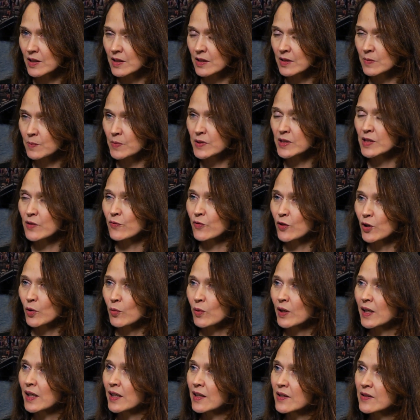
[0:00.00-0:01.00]
specific
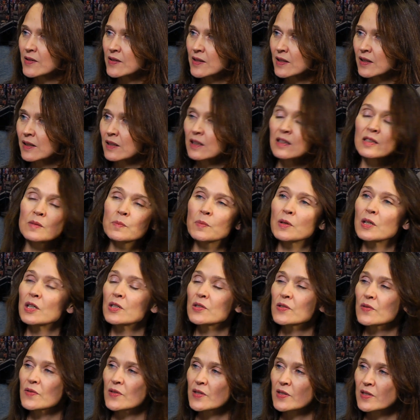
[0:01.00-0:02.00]
ways, and as
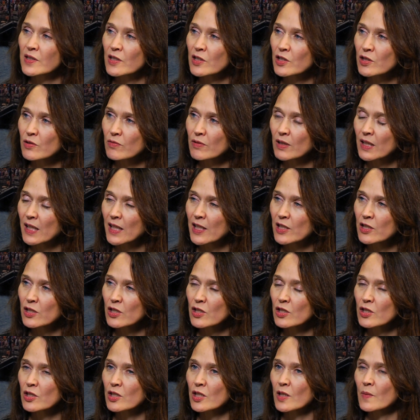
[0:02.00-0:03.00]
part of the social
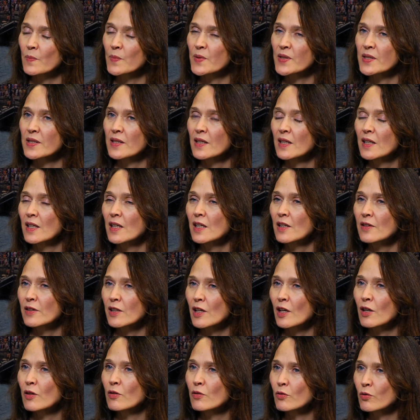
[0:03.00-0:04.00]
relationships
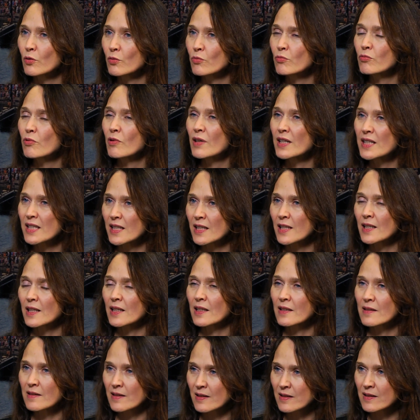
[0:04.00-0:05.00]
that are already
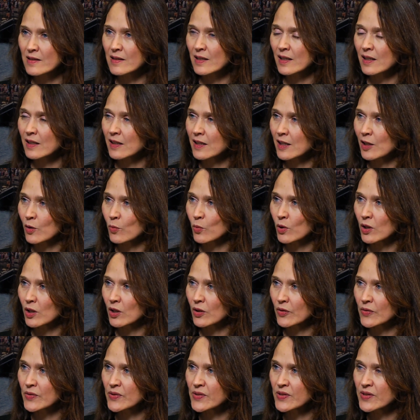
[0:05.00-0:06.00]
existing in their
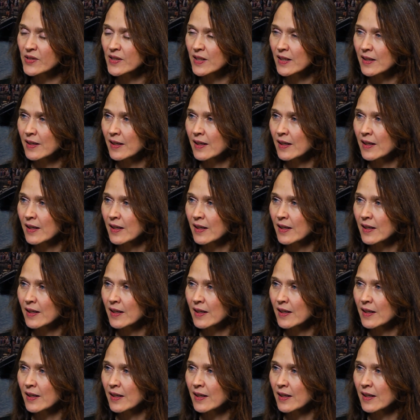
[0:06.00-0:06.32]
worlds.